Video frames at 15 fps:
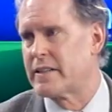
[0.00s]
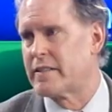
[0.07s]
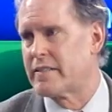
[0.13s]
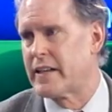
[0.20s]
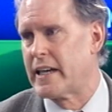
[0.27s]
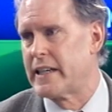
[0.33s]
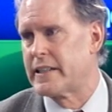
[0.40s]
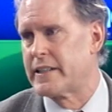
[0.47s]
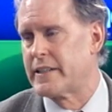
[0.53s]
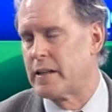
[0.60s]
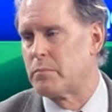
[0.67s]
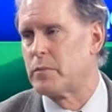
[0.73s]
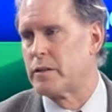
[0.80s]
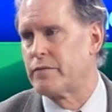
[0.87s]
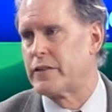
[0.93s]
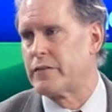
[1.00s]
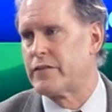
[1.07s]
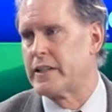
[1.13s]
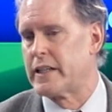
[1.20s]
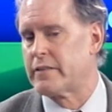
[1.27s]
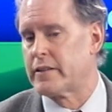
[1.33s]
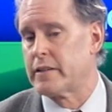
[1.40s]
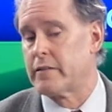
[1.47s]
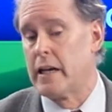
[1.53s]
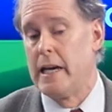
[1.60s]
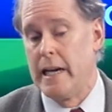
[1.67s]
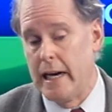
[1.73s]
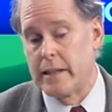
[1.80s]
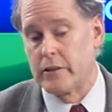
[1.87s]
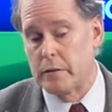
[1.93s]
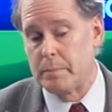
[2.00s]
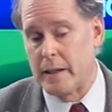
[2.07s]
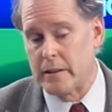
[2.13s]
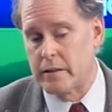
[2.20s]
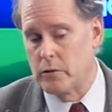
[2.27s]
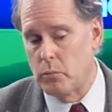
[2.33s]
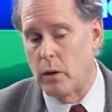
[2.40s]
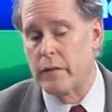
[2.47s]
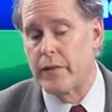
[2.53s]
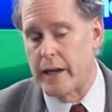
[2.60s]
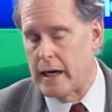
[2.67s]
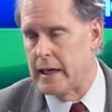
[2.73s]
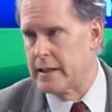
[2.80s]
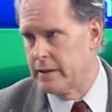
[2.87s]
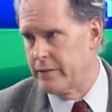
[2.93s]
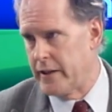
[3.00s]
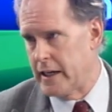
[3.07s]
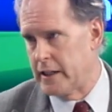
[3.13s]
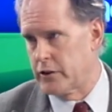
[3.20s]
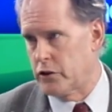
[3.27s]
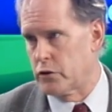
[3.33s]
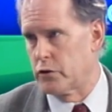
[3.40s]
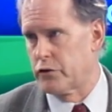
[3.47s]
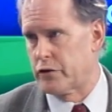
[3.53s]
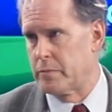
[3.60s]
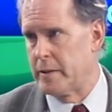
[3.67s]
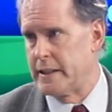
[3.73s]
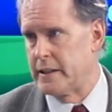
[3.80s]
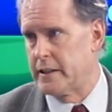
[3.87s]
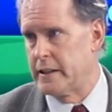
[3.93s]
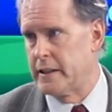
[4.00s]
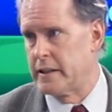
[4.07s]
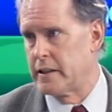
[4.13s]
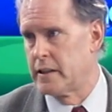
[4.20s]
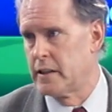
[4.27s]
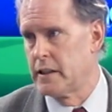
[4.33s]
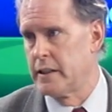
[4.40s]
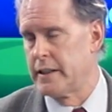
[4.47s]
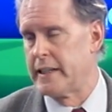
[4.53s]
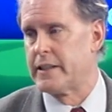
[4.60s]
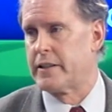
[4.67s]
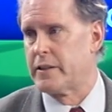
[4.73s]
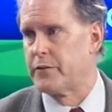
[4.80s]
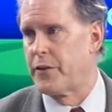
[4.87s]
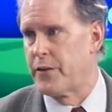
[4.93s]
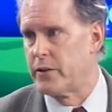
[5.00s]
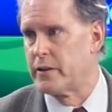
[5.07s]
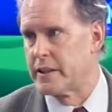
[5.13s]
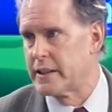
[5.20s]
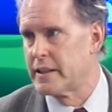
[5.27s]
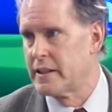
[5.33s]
to say in a number of different essays, and especially one that I chose from 1830.